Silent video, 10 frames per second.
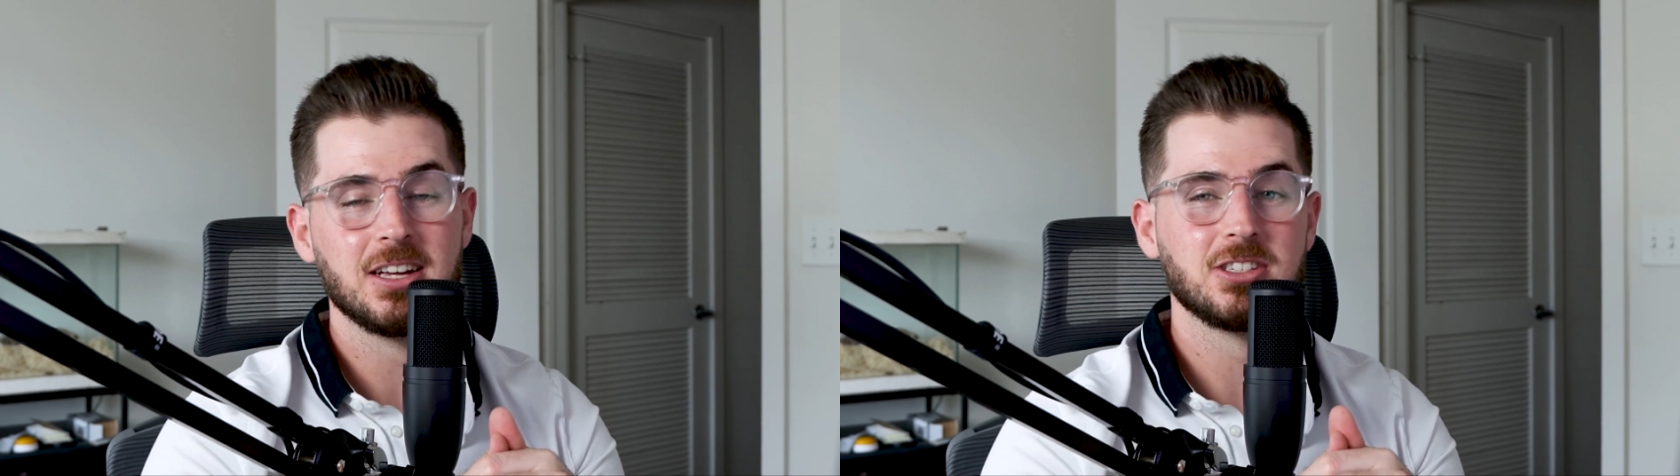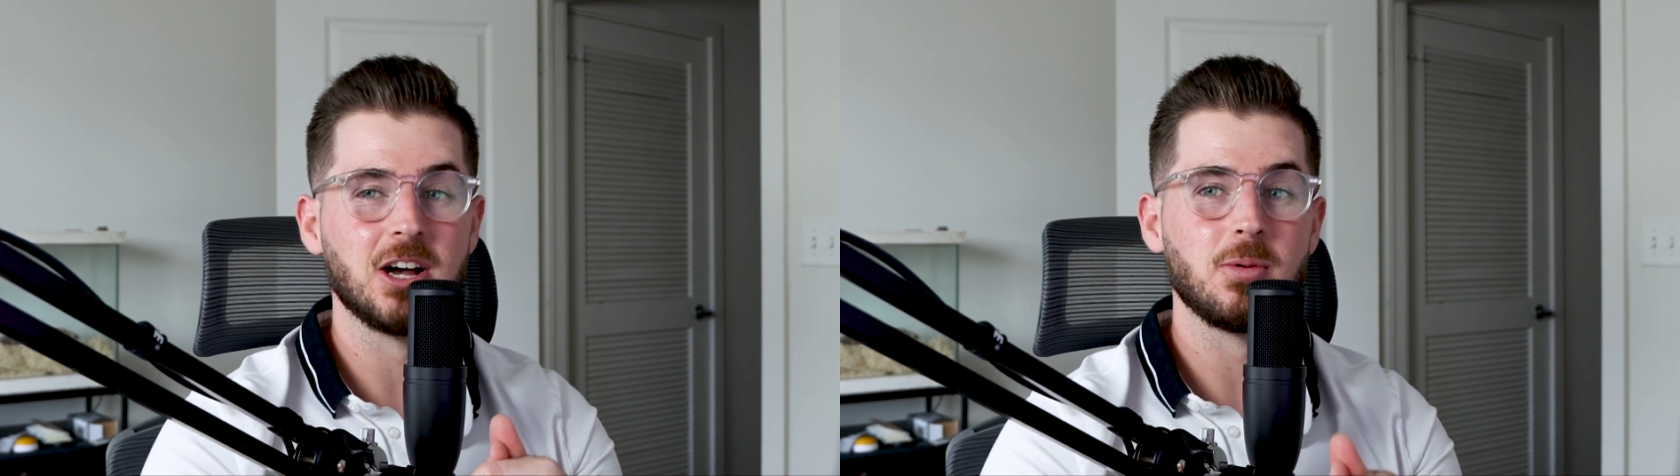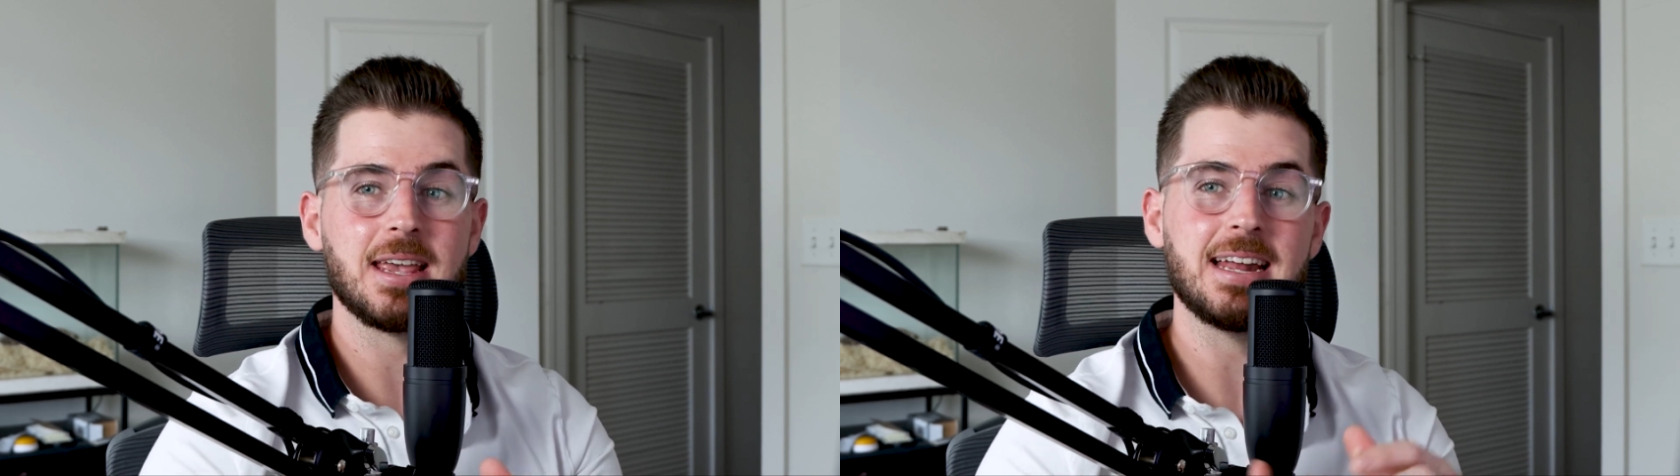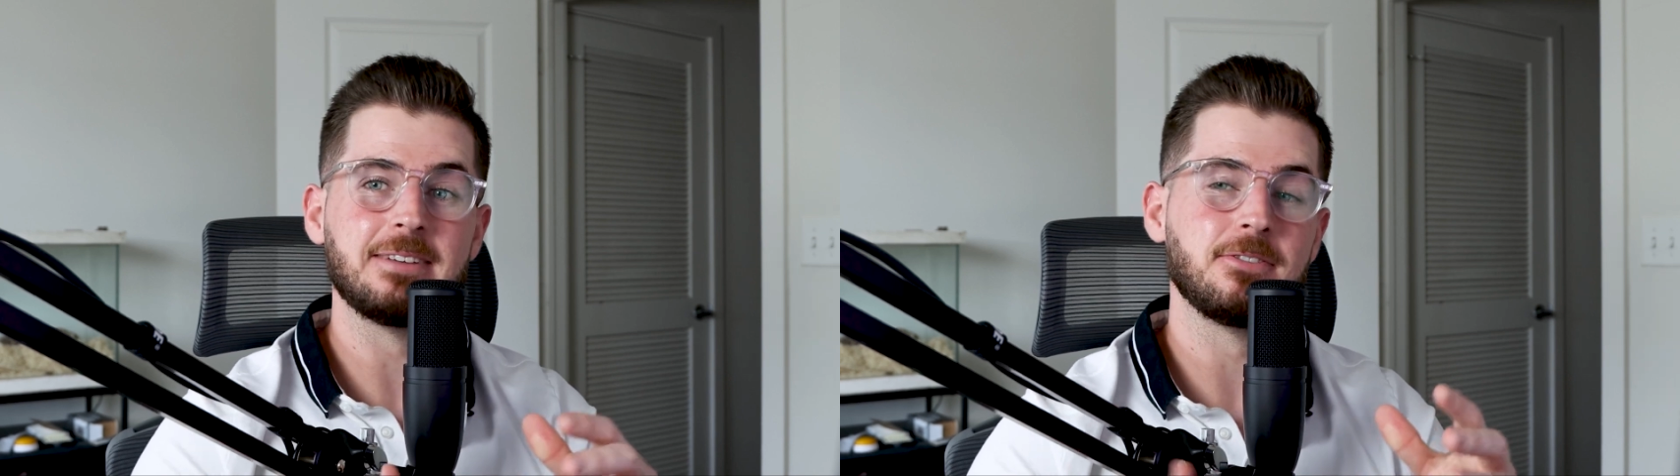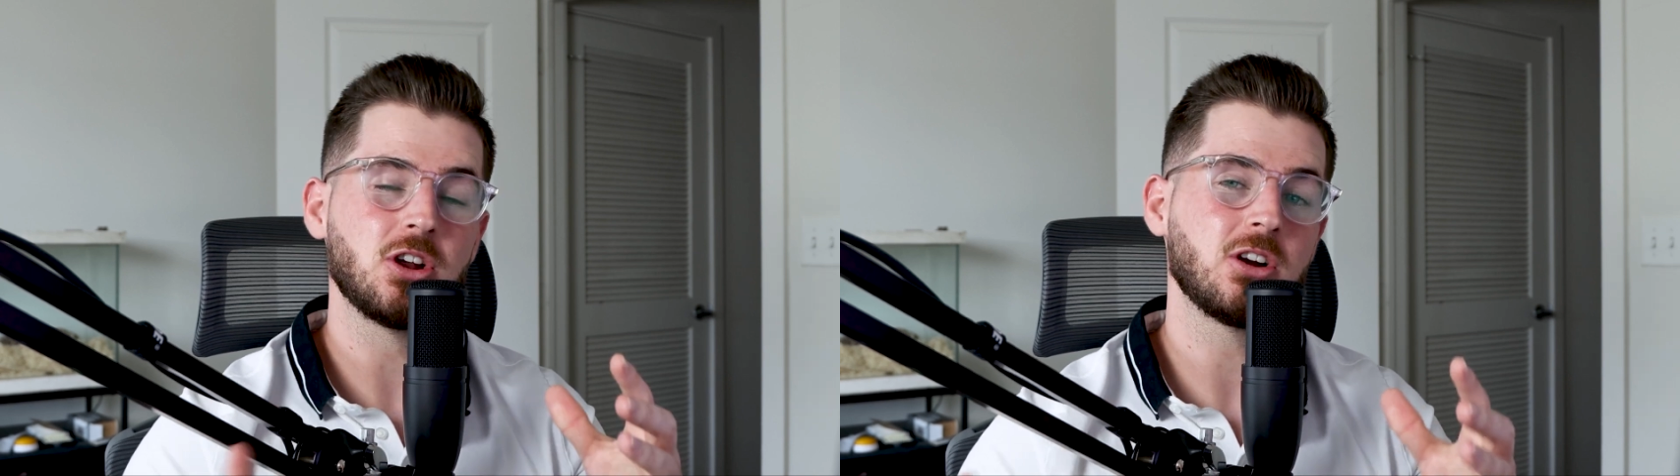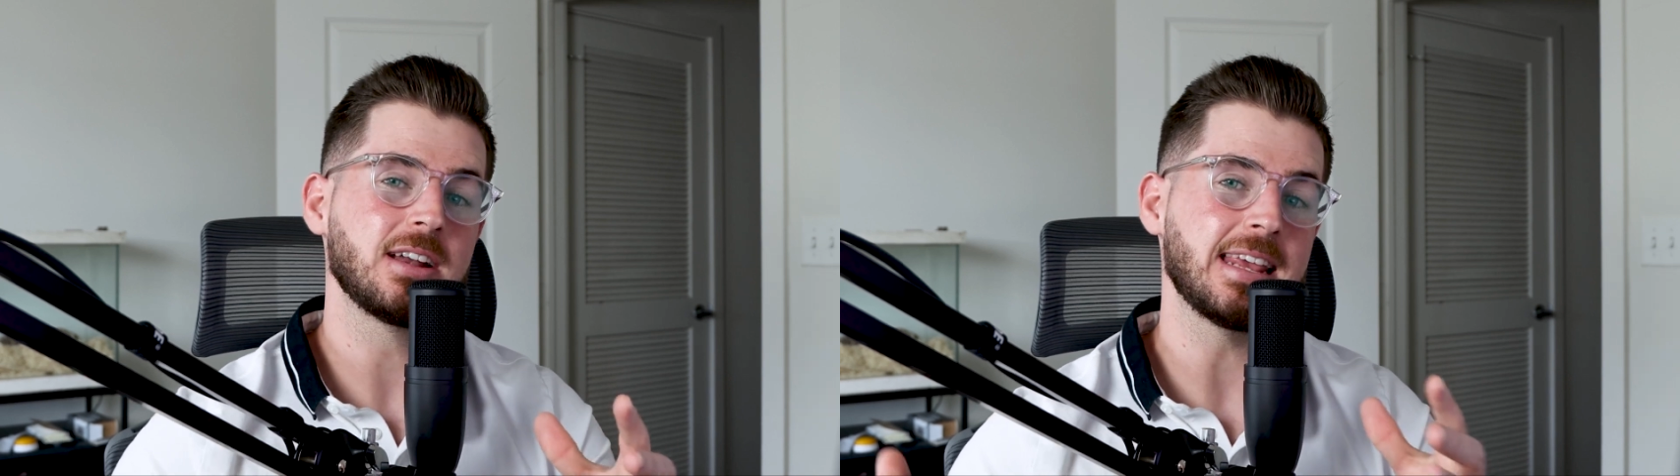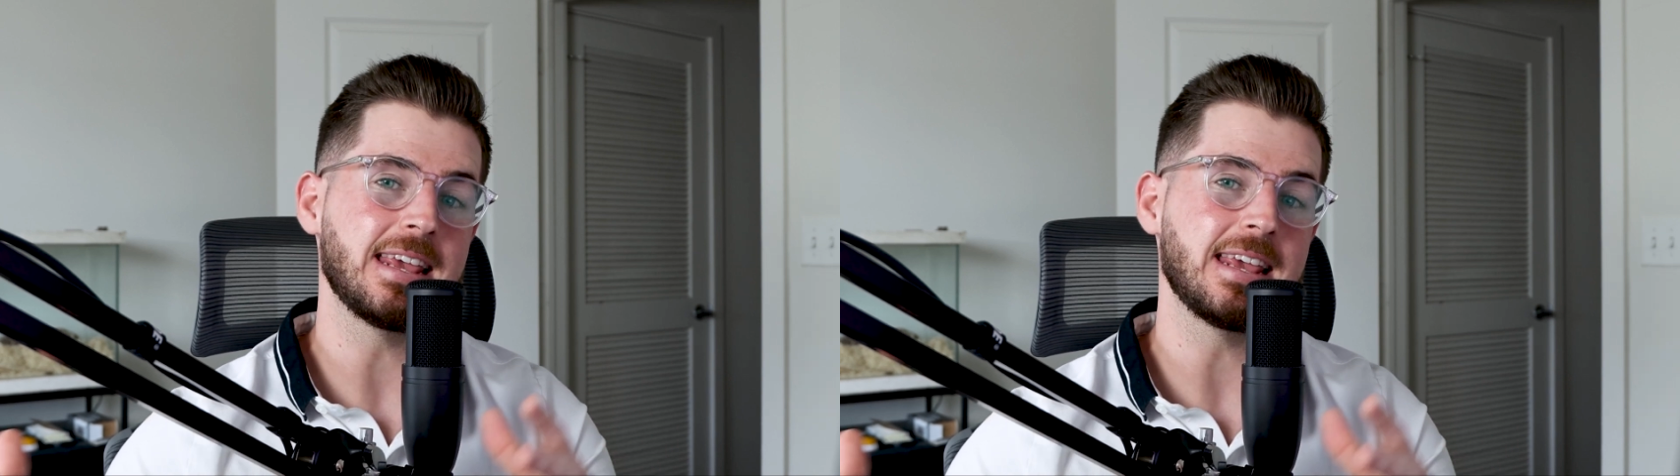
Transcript: So again, if you're an